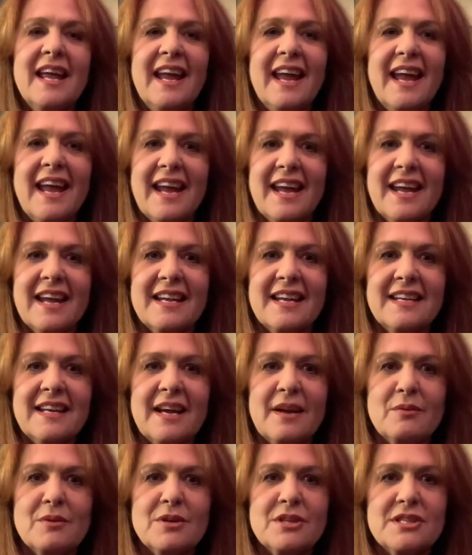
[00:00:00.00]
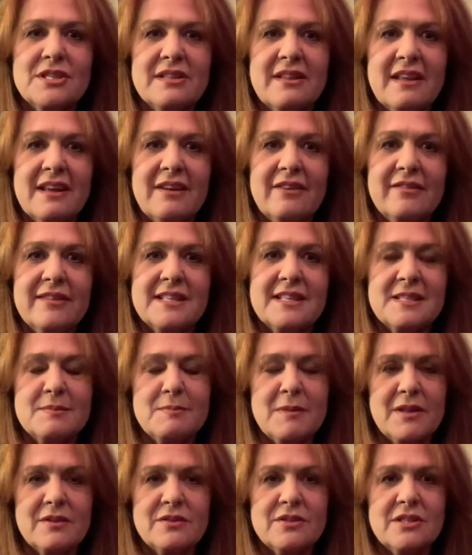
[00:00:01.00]
And I wish that on this
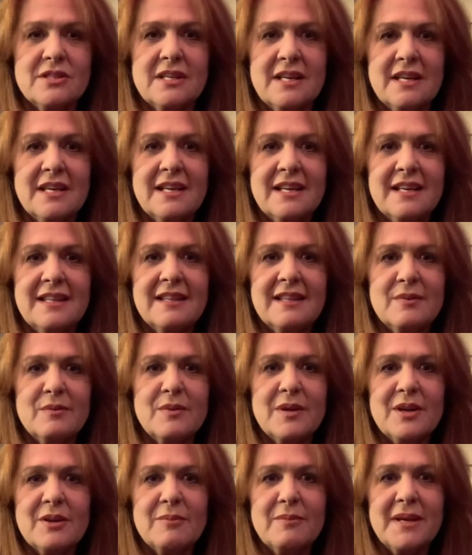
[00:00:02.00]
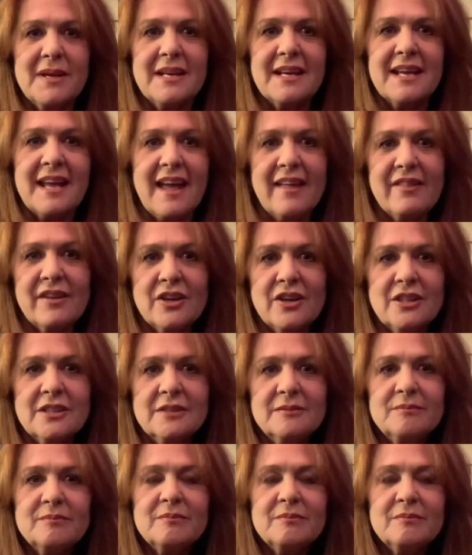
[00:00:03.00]
Mother's Day that we could be together,